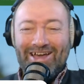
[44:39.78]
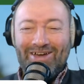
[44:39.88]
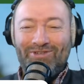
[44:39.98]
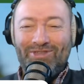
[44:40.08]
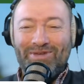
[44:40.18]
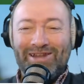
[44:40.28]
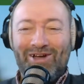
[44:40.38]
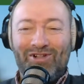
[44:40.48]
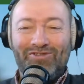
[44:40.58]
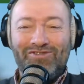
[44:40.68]
With a big
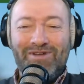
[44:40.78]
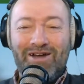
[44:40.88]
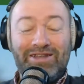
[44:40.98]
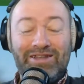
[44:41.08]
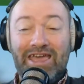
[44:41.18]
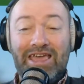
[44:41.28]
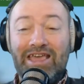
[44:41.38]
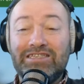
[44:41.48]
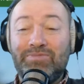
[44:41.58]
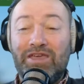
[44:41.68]
lol from Owen. Yeah, it
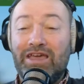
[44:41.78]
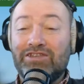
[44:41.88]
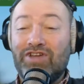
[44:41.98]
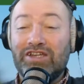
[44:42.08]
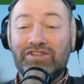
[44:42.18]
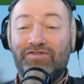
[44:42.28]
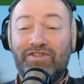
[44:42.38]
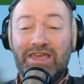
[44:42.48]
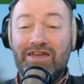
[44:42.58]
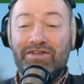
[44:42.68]
is a big attraction for
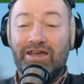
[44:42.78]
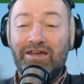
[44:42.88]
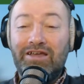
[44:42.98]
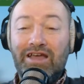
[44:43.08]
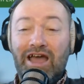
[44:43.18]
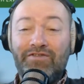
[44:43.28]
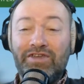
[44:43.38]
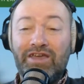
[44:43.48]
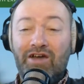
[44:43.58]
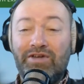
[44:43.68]
the area,
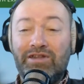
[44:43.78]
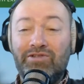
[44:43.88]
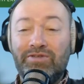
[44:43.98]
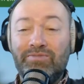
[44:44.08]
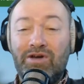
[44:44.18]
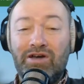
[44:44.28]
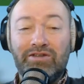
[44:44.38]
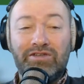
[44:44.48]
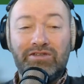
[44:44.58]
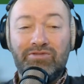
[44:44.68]
having Owen Lloyd-Martin
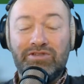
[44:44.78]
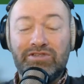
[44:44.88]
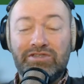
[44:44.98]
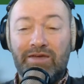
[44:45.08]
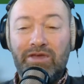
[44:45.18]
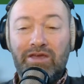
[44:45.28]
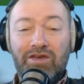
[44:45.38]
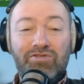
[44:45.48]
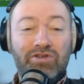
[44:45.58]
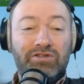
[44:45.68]
on your doorstep,
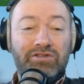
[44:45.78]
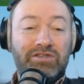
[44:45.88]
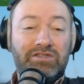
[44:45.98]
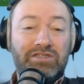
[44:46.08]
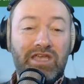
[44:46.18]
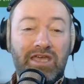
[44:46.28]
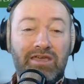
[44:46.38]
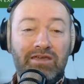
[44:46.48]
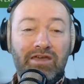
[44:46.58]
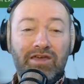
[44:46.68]
who can
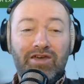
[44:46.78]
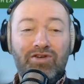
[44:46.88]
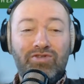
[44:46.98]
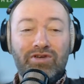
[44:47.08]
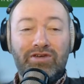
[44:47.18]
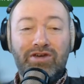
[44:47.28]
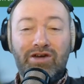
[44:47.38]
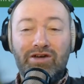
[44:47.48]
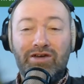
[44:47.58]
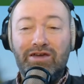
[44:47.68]
sing, who can
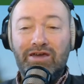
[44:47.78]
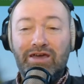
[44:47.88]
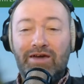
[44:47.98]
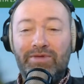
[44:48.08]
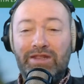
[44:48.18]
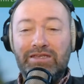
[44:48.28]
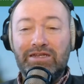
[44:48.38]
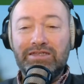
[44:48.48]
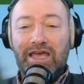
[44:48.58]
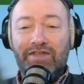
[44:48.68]
cook. I mean,
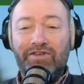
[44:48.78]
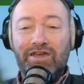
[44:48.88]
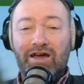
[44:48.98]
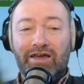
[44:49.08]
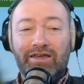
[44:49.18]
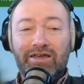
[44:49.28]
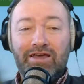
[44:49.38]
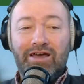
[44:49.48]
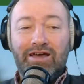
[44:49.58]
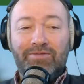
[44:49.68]
he's a hell of a guy.
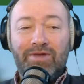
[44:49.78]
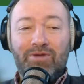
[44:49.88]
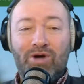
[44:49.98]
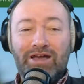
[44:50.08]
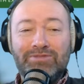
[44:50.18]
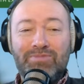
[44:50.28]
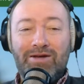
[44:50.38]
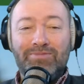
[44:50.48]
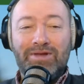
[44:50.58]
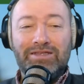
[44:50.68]
Wise
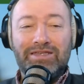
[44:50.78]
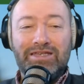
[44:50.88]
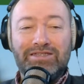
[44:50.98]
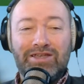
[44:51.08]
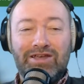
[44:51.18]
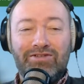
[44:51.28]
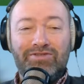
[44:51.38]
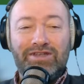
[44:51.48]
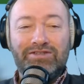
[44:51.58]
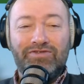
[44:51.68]
mum, says
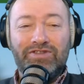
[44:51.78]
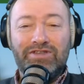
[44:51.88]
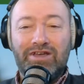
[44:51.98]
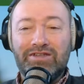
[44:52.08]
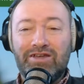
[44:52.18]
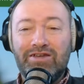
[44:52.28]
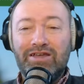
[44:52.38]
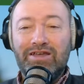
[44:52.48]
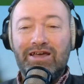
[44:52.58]
Riesel Furtado,